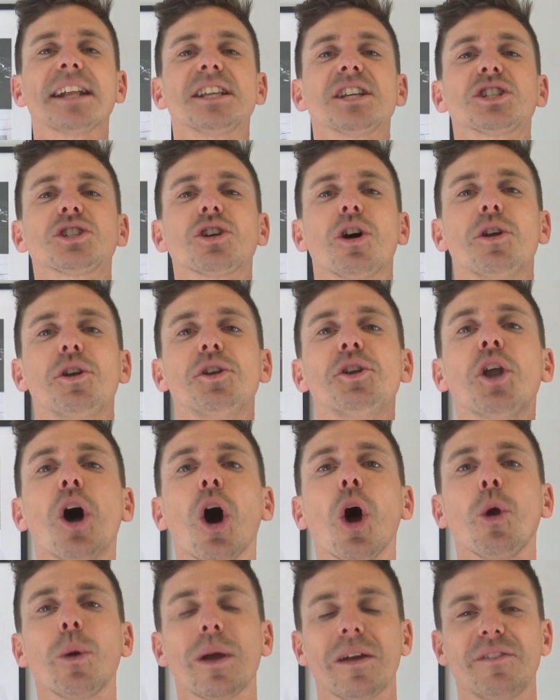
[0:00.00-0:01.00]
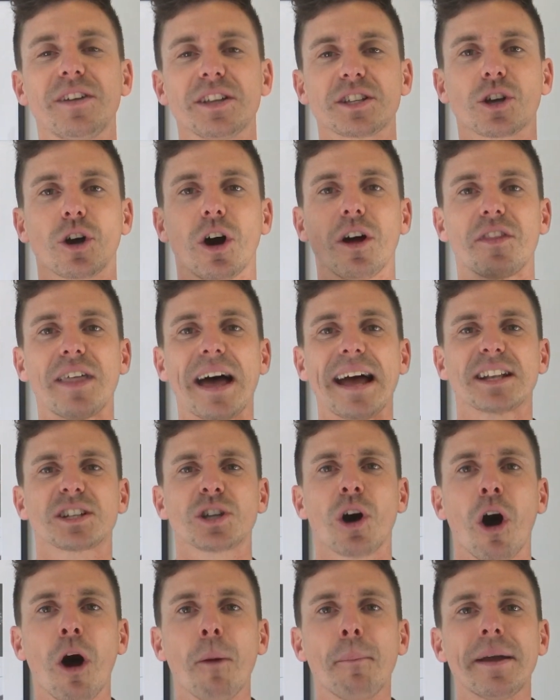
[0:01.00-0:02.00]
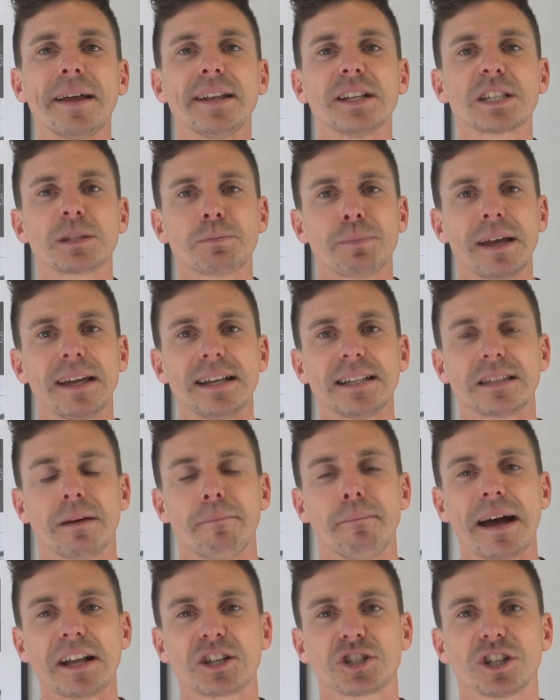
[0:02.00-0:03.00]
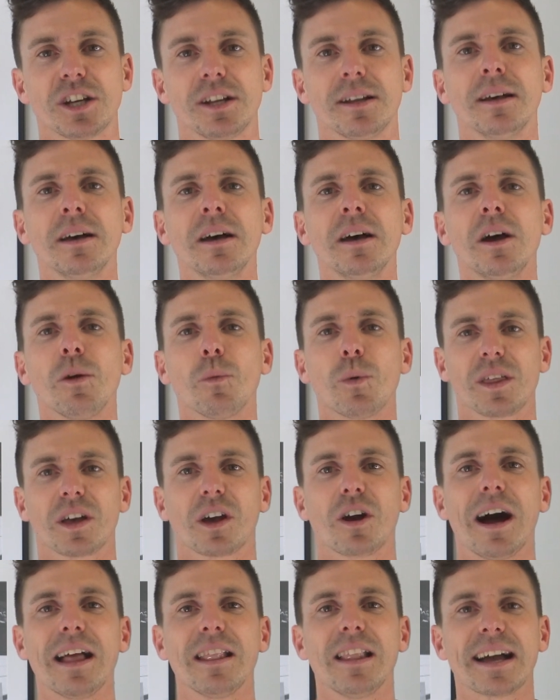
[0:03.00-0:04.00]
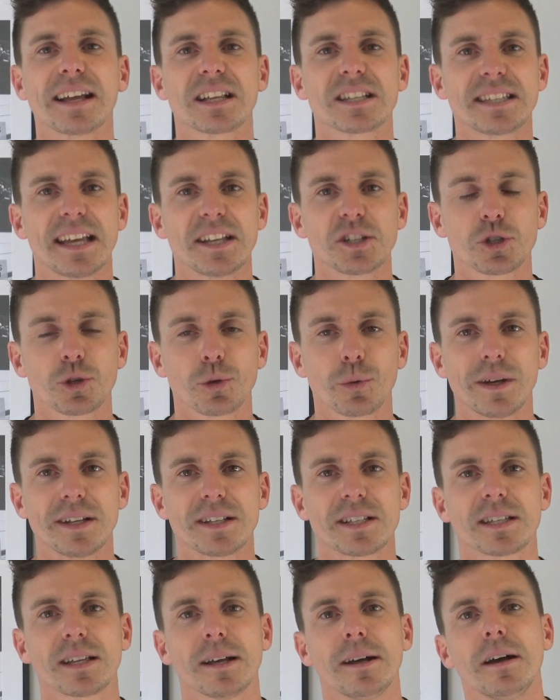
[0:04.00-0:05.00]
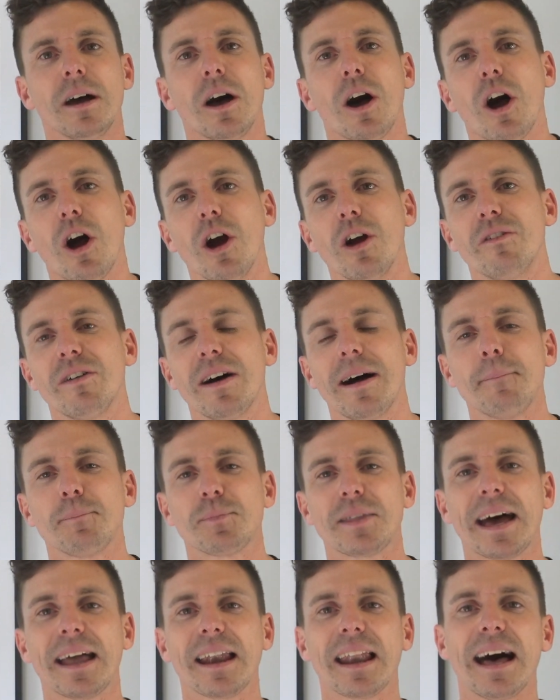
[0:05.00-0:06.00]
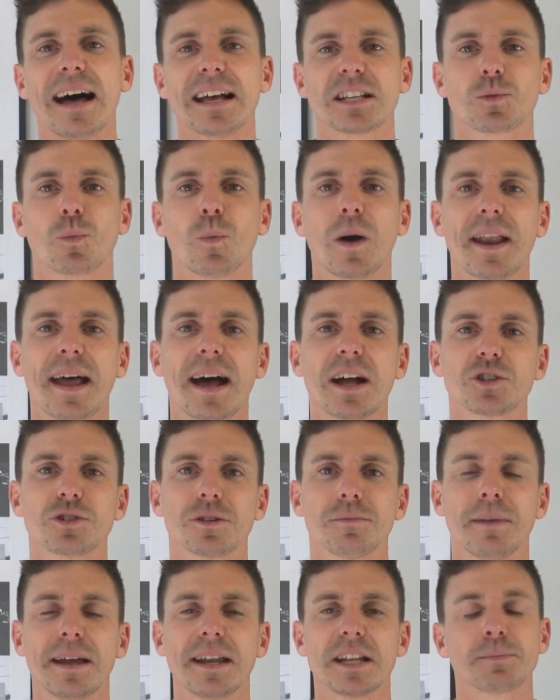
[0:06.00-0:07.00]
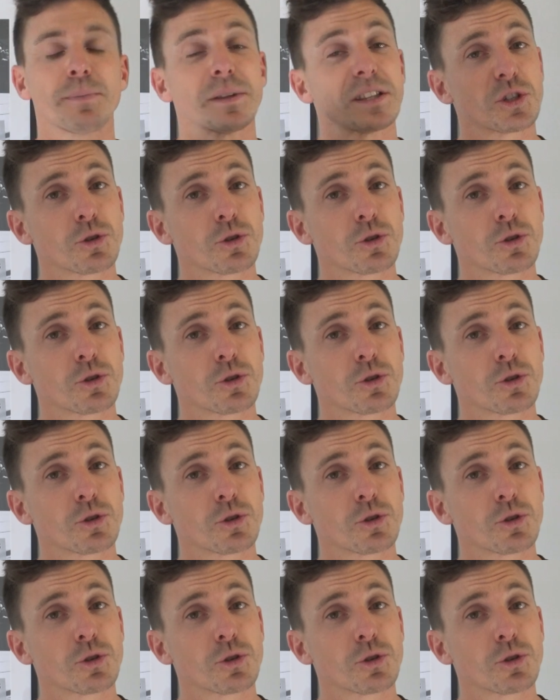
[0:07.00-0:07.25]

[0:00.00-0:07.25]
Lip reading: I just don't know if he's got that top-end speed to match it with a guy like Centrowicz over that last 100 meters.